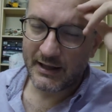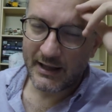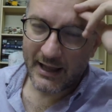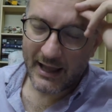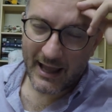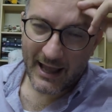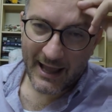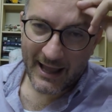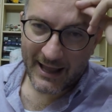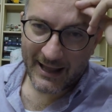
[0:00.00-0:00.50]

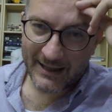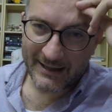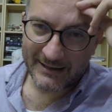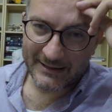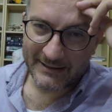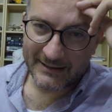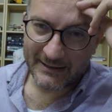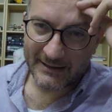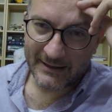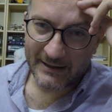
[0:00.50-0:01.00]

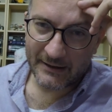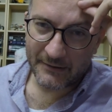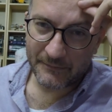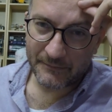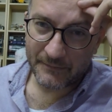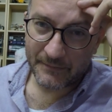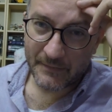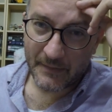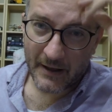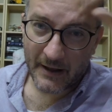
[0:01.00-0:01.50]
And
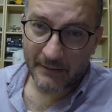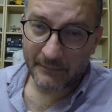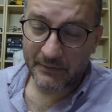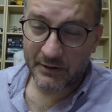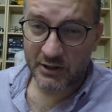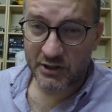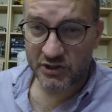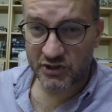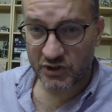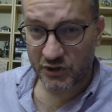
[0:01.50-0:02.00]
I'm going
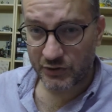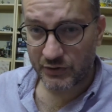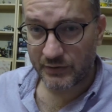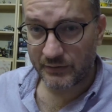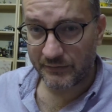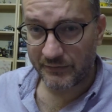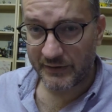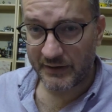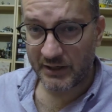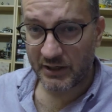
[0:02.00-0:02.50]
to show you a
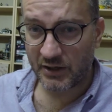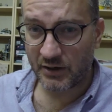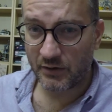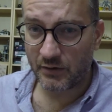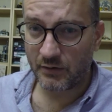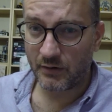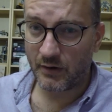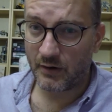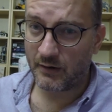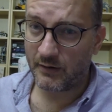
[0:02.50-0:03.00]
video
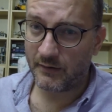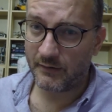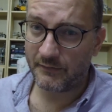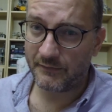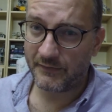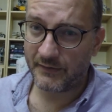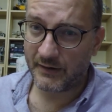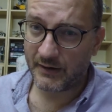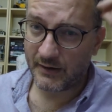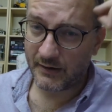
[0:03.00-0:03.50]

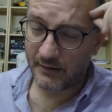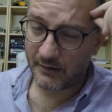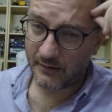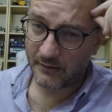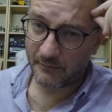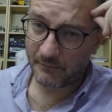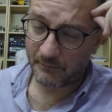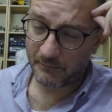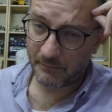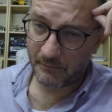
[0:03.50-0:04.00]

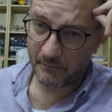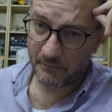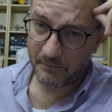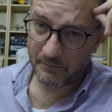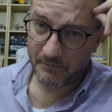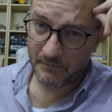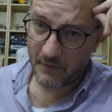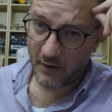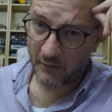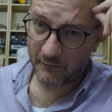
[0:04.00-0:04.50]
of
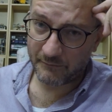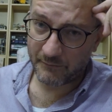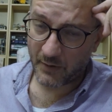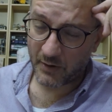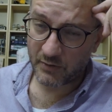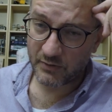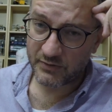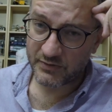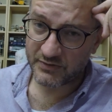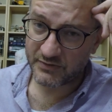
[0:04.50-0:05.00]

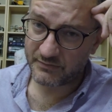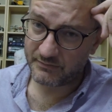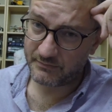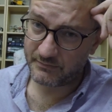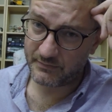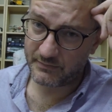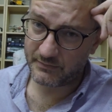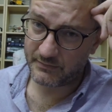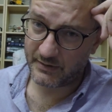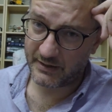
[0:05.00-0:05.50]
both
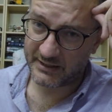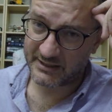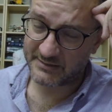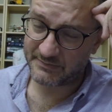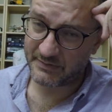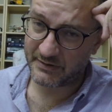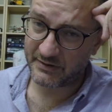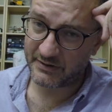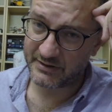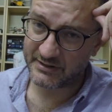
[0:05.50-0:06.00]

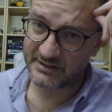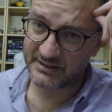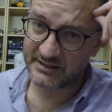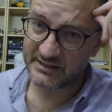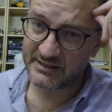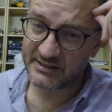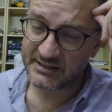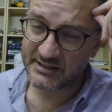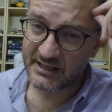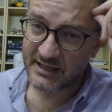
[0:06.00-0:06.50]

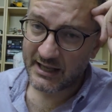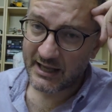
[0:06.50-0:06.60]
experiences,